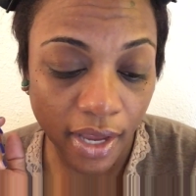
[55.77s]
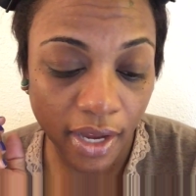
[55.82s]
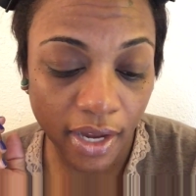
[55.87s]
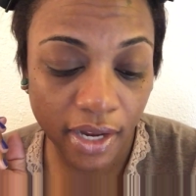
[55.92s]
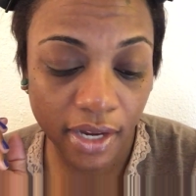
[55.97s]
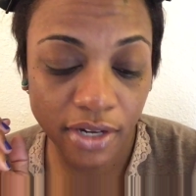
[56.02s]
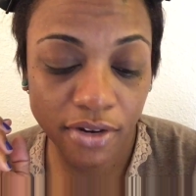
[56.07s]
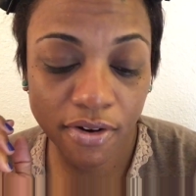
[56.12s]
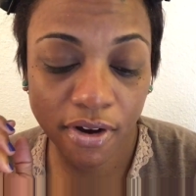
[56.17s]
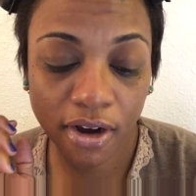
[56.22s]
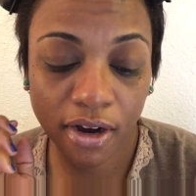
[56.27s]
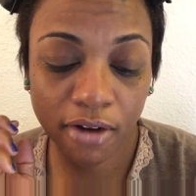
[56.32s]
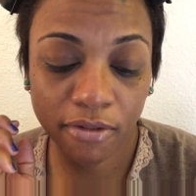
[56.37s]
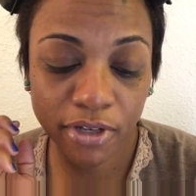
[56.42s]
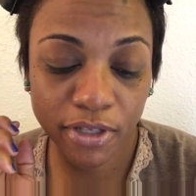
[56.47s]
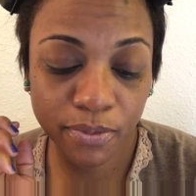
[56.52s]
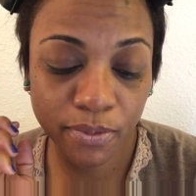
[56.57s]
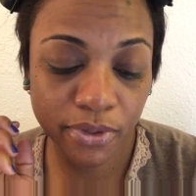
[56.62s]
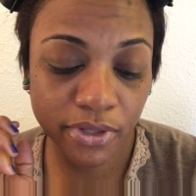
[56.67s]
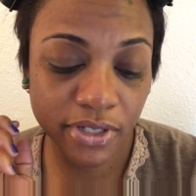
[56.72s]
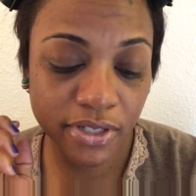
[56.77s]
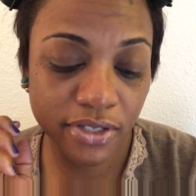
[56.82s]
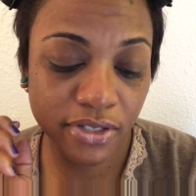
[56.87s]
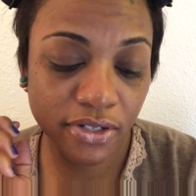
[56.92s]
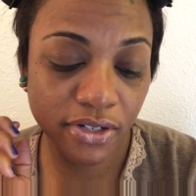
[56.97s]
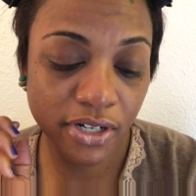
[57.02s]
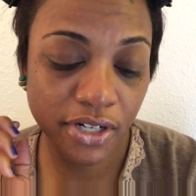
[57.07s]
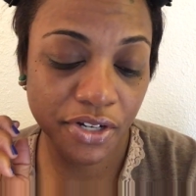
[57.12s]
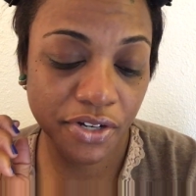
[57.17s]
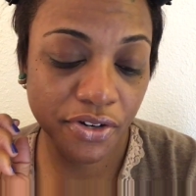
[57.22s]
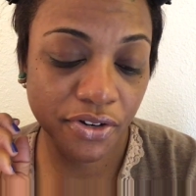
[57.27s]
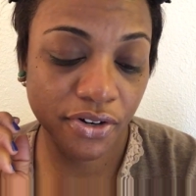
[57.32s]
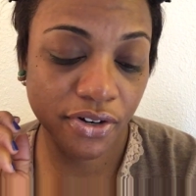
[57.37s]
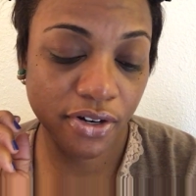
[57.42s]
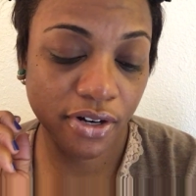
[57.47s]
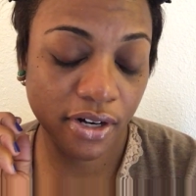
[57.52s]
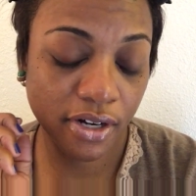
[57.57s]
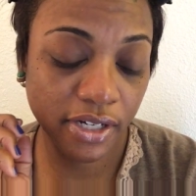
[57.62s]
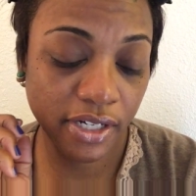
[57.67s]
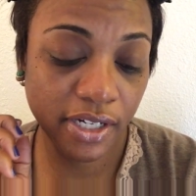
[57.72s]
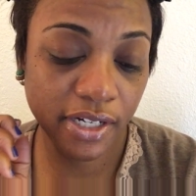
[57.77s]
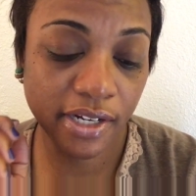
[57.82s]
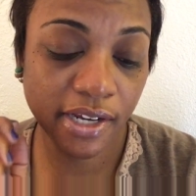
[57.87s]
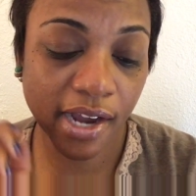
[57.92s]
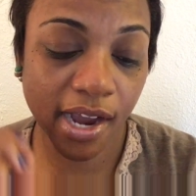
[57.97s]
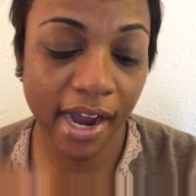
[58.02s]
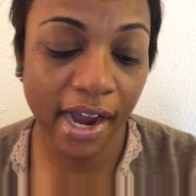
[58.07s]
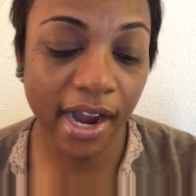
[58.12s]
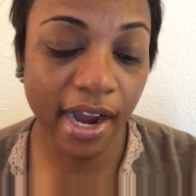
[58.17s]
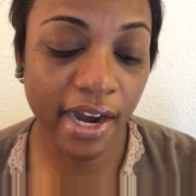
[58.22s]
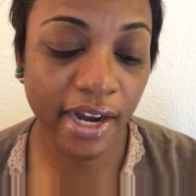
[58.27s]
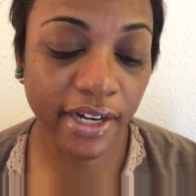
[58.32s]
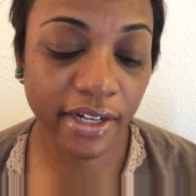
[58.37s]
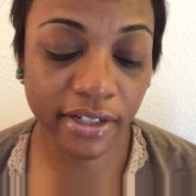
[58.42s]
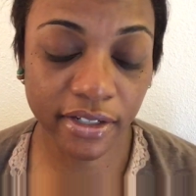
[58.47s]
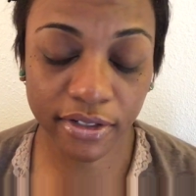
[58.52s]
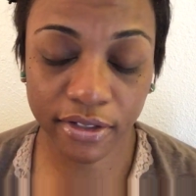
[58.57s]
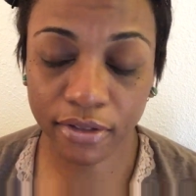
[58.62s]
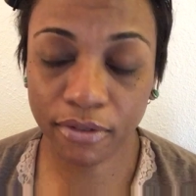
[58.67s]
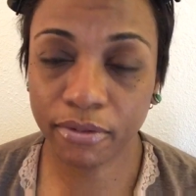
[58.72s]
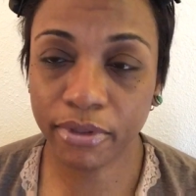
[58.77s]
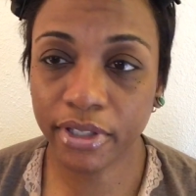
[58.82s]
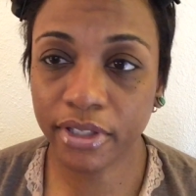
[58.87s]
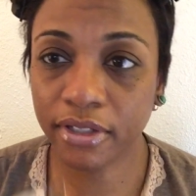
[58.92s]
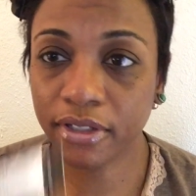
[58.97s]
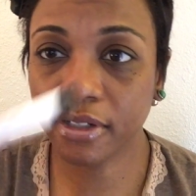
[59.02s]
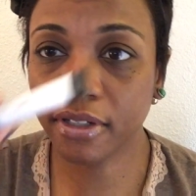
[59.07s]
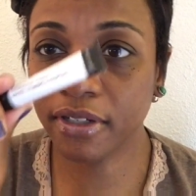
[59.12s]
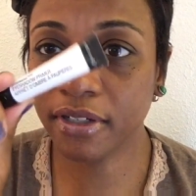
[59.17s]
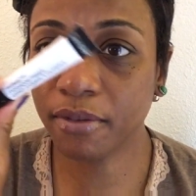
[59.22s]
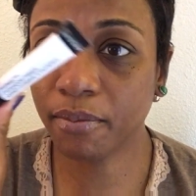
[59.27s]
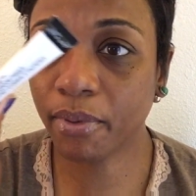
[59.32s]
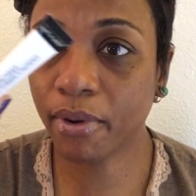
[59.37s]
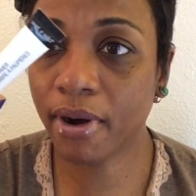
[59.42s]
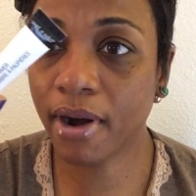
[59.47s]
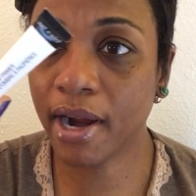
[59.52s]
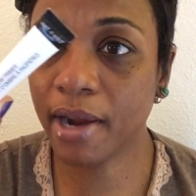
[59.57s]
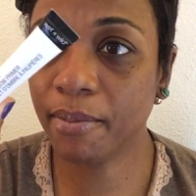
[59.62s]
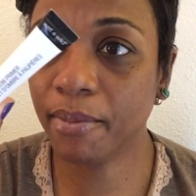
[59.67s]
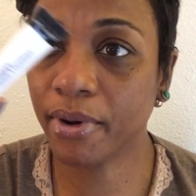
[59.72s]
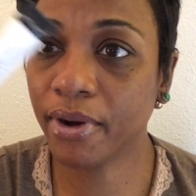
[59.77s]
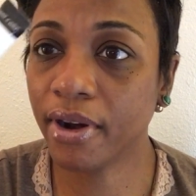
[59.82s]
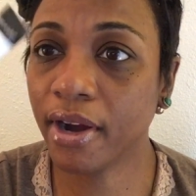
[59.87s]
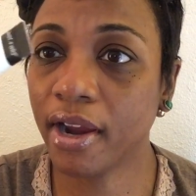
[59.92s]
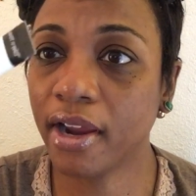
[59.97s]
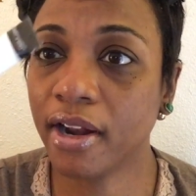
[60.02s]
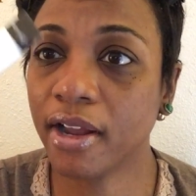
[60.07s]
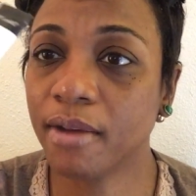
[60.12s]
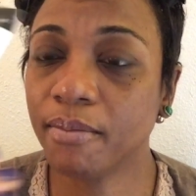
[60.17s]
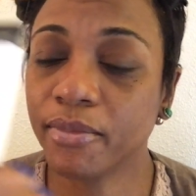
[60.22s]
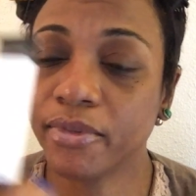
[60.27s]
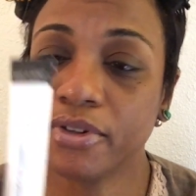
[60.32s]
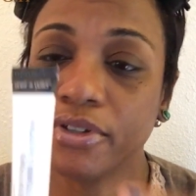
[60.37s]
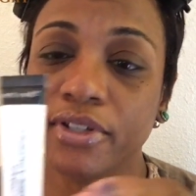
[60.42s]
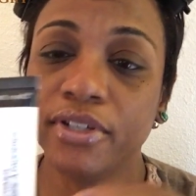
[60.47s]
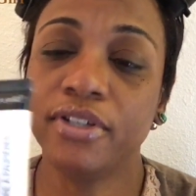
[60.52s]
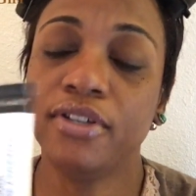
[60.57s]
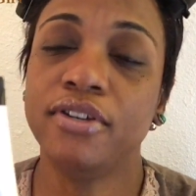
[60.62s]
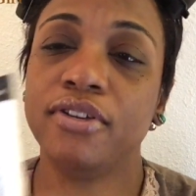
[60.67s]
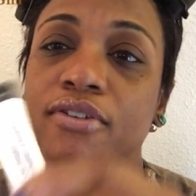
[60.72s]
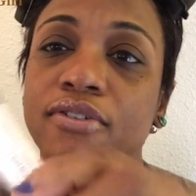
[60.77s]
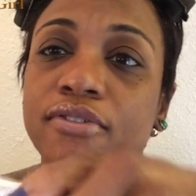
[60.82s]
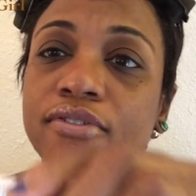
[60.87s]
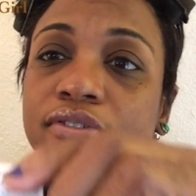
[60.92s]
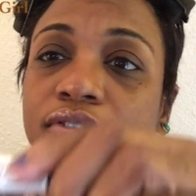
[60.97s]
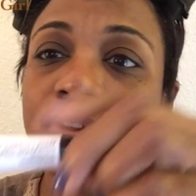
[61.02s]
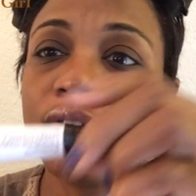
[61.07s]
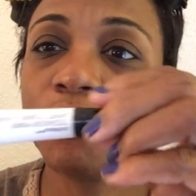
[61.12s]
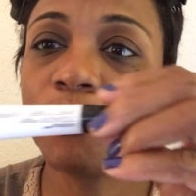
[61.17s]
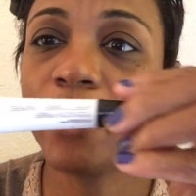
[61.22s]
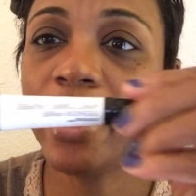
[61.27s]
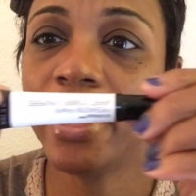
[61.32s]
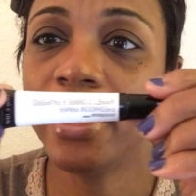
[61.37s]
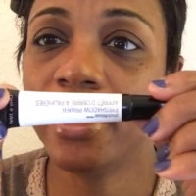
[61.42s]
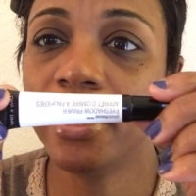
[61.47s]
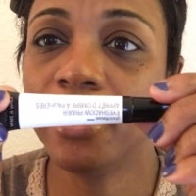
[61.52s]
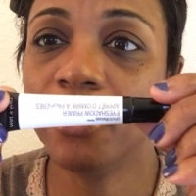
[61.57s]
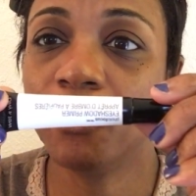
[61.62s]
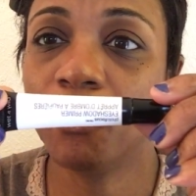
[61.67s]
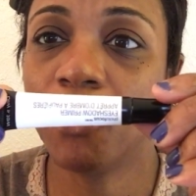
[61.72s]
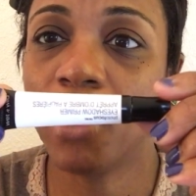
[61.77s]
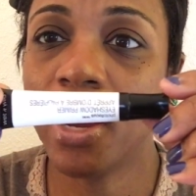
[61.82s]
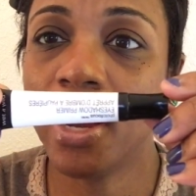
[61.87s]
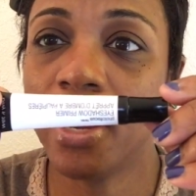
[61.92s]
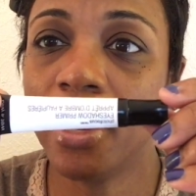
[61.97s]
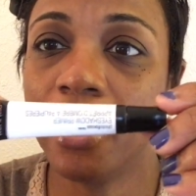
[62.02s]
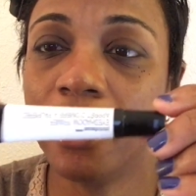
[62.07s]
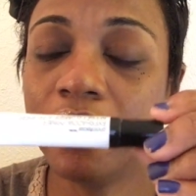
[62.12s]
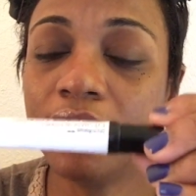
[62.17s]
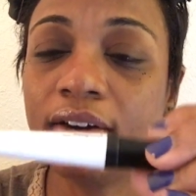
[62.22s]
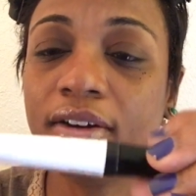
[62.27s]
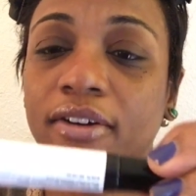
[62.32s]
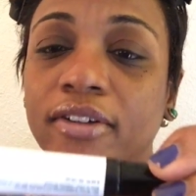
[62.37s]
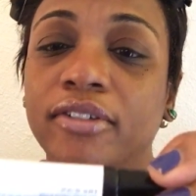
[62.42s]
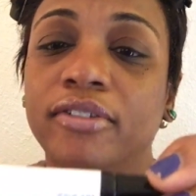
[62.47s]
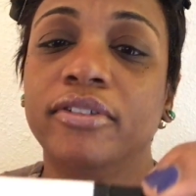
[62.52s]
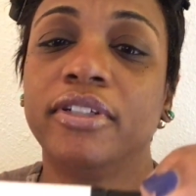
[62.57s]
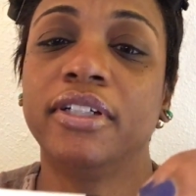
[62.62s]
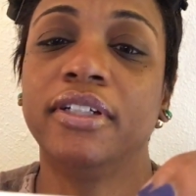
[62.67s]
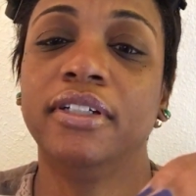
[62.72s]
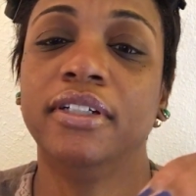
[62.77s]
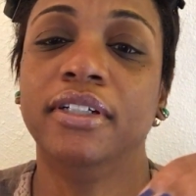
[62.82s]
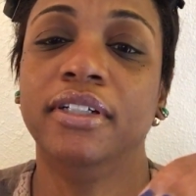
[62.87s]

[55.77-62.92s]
and you always want to start your any eye look with a good primer and I'm going to use the Wet n Wild